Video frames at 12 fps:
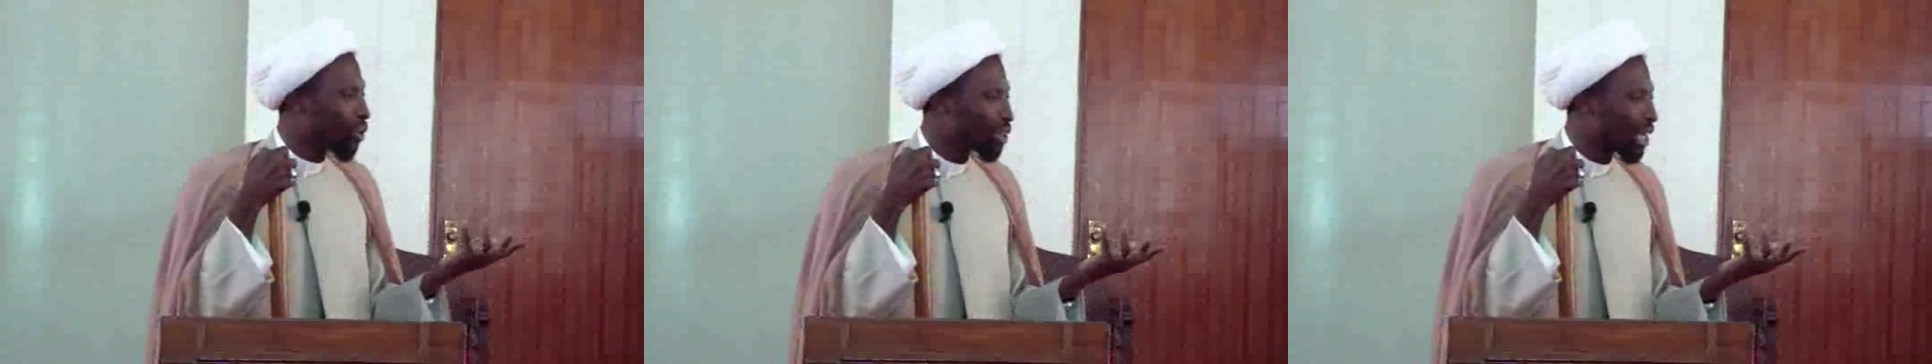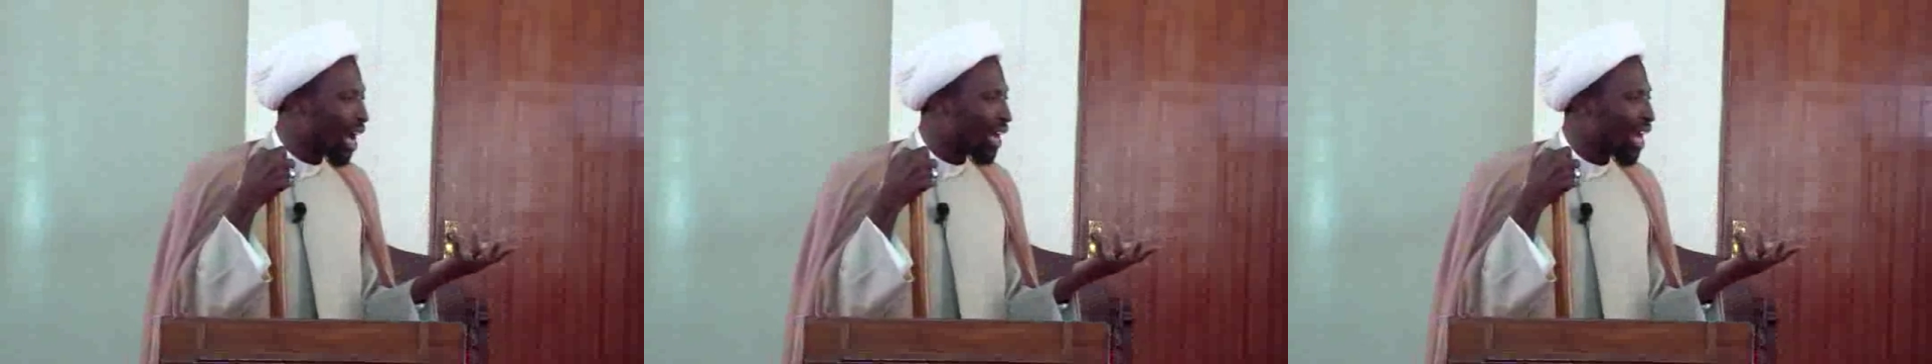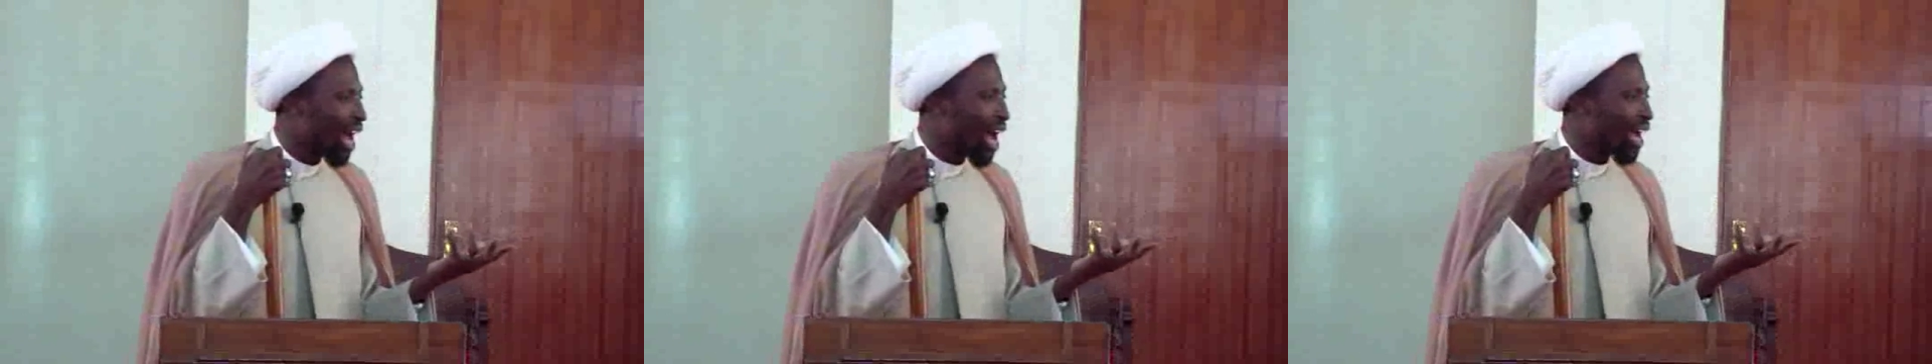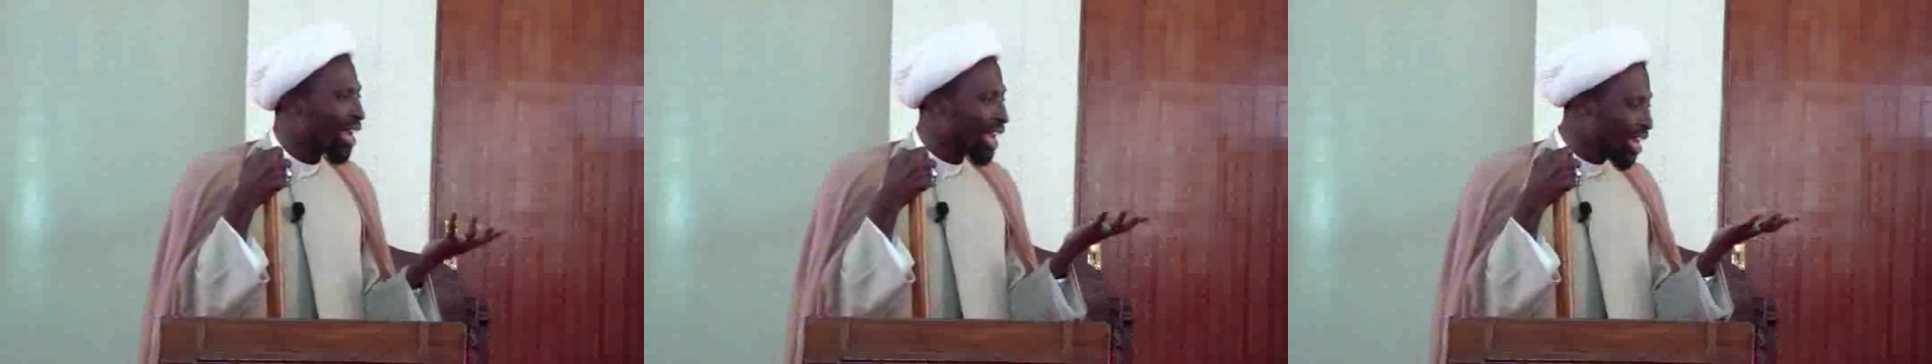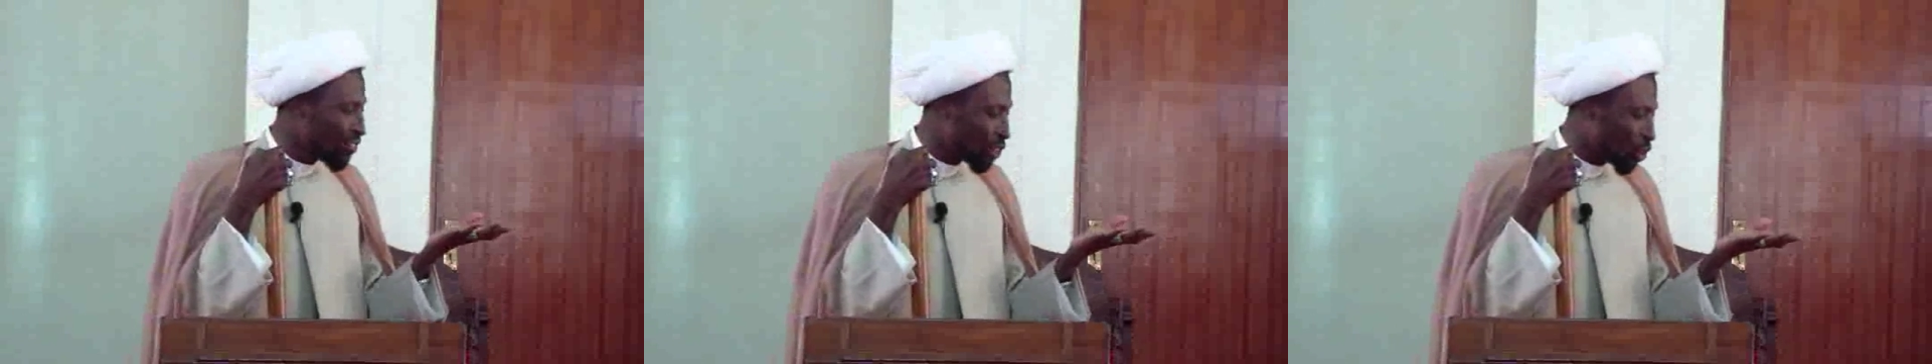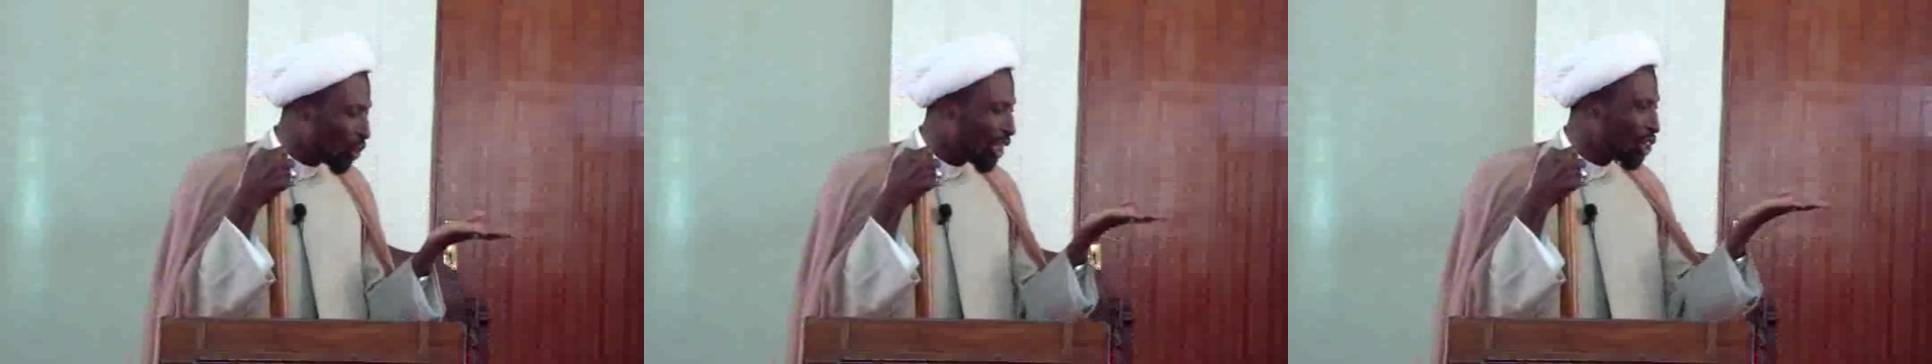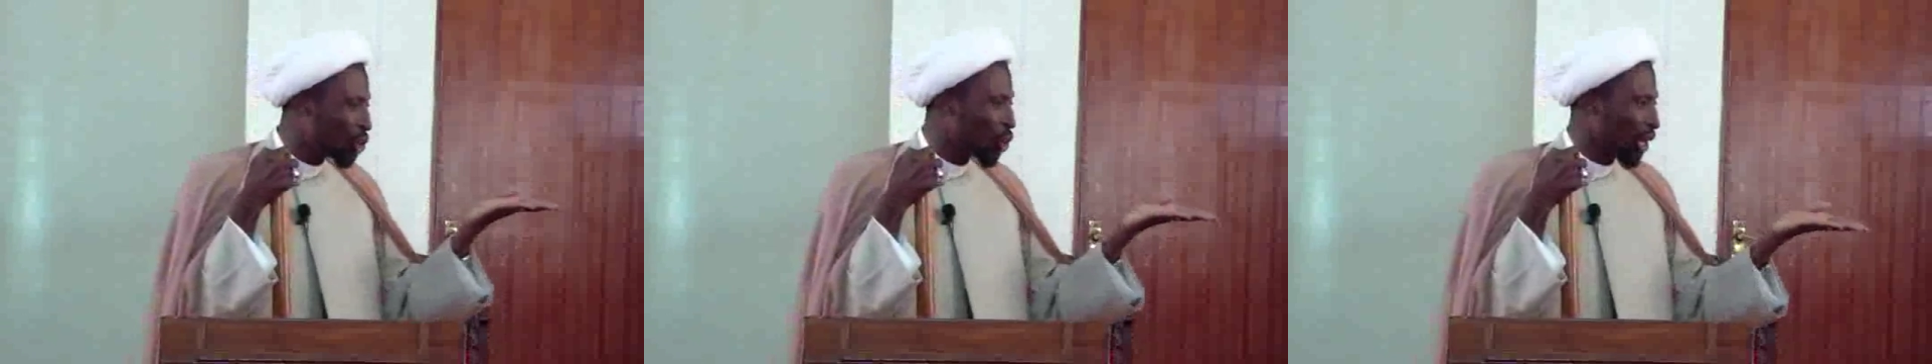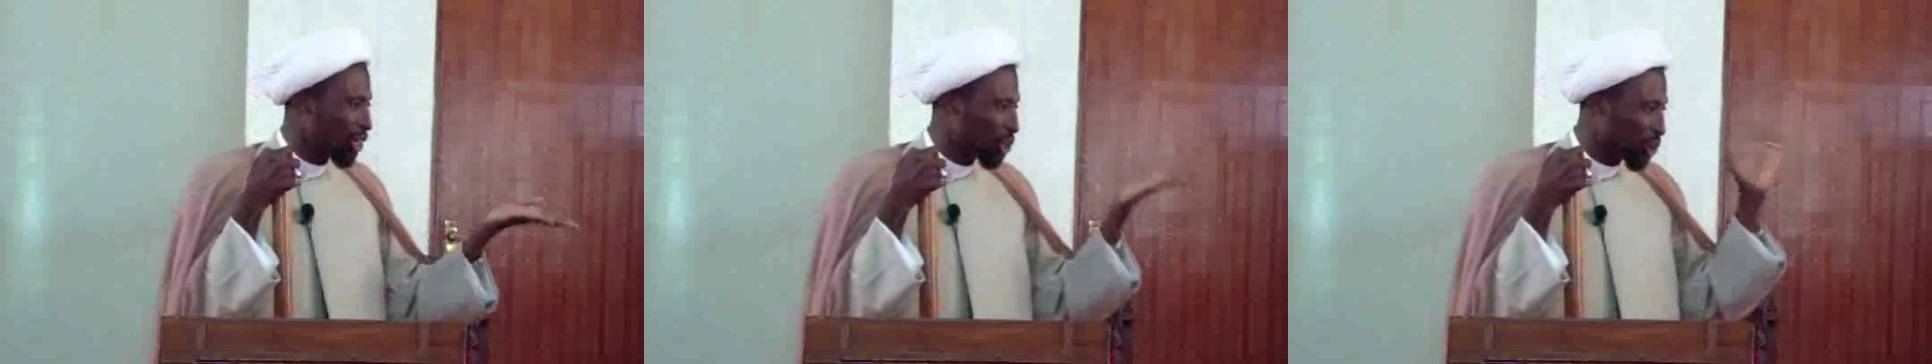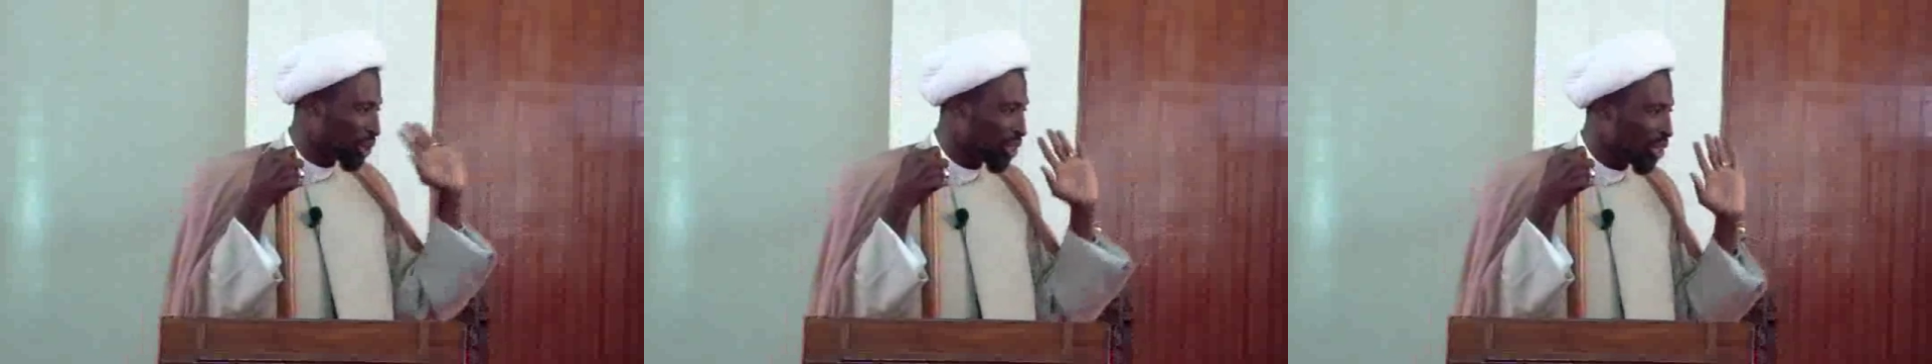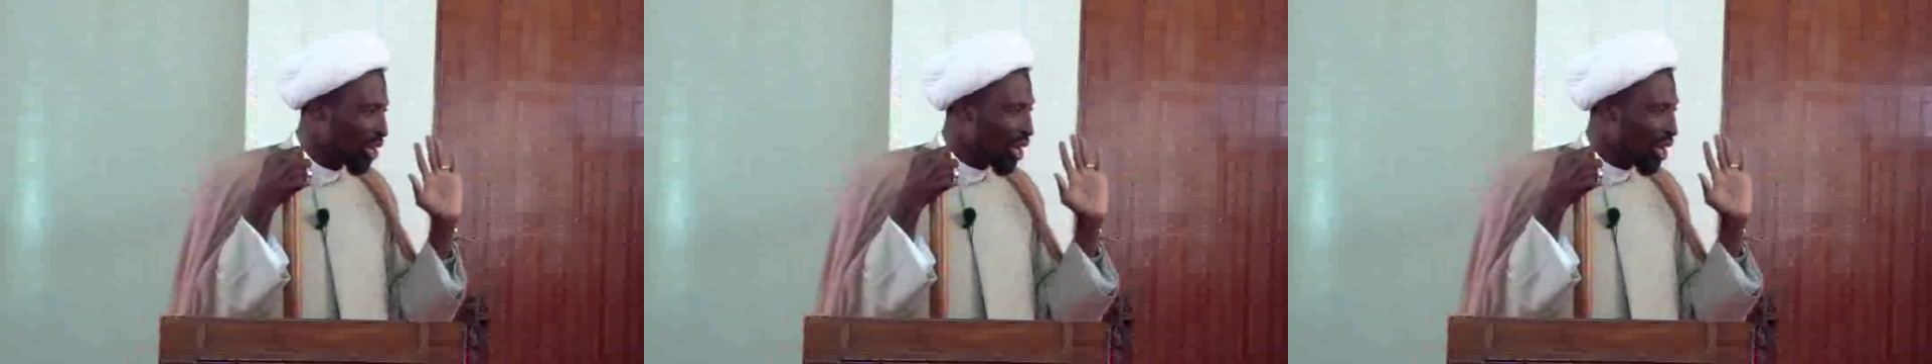Ta'ala gives you this choice.